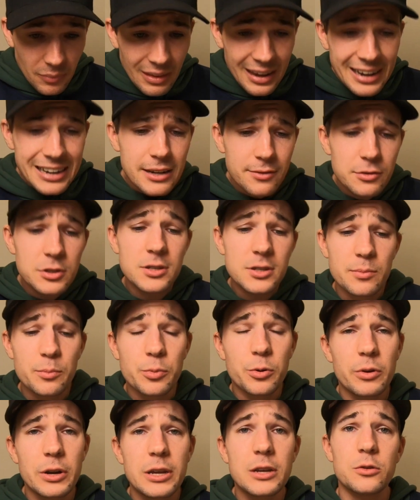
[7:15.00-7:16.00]
Gives us some
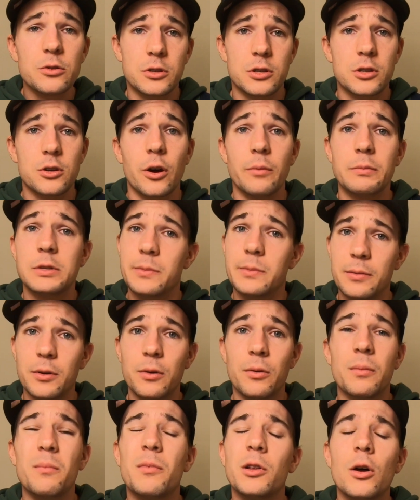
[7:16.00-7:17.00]
pretty good scope to be
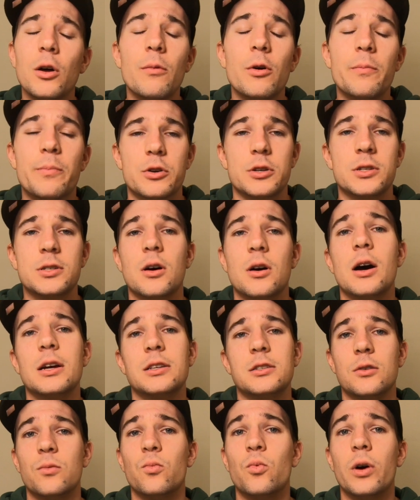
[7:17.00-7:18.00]
a lot more
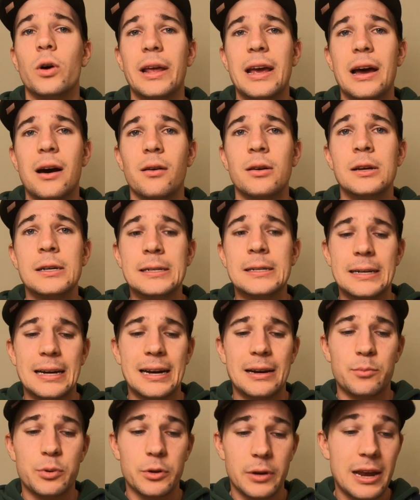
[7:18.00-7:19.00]
precise on what our
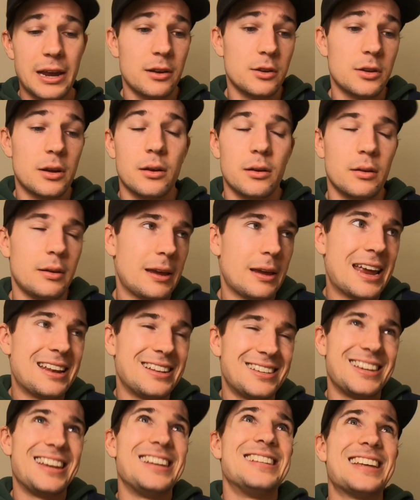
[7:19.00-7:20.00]

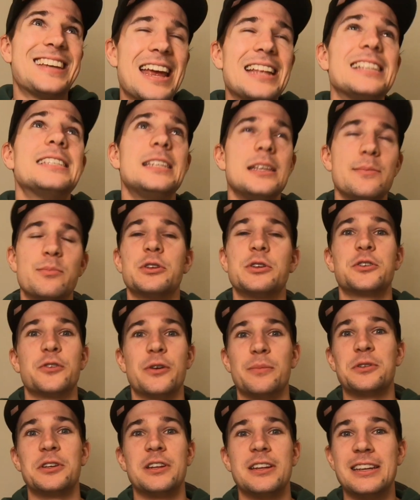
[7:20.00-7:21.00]
intensity
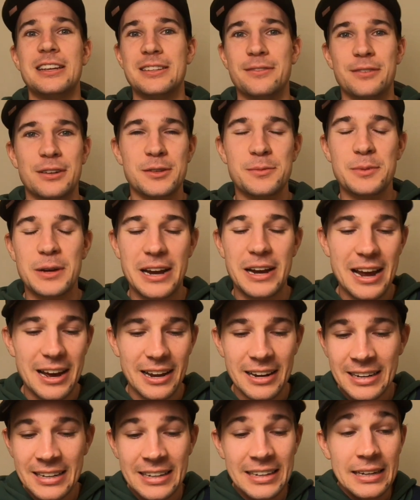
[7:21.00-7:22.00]
prescription is, if I spit it out,
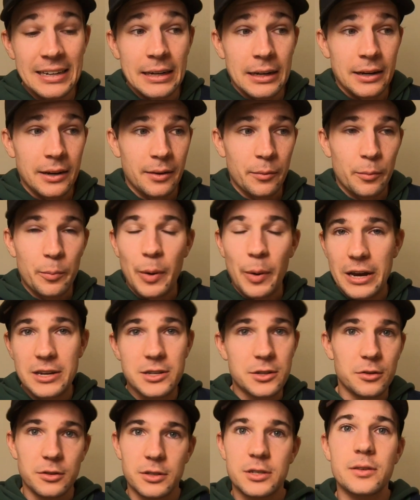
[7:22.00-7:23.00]

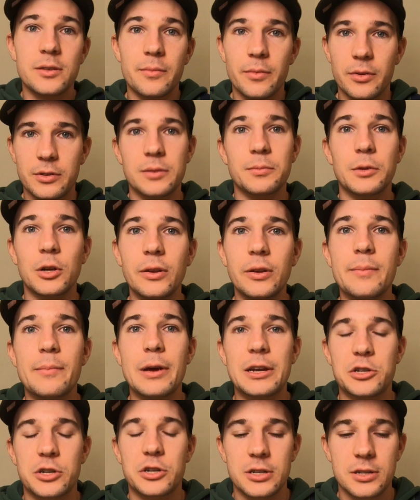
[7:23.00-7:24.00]
based on some clear
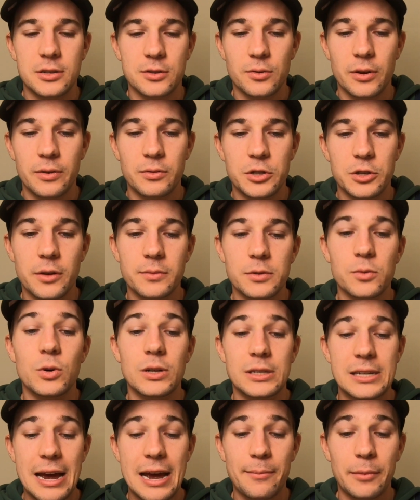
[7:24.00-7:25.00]
metrics in terms of
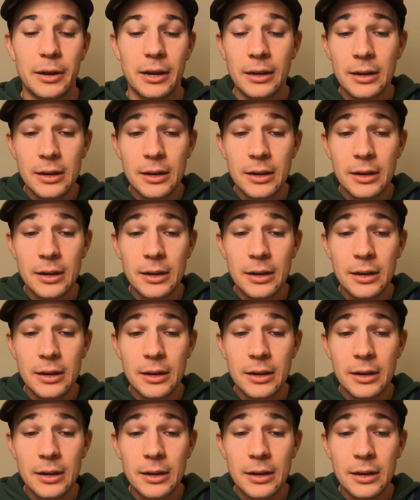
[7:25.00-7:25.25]
what's happening.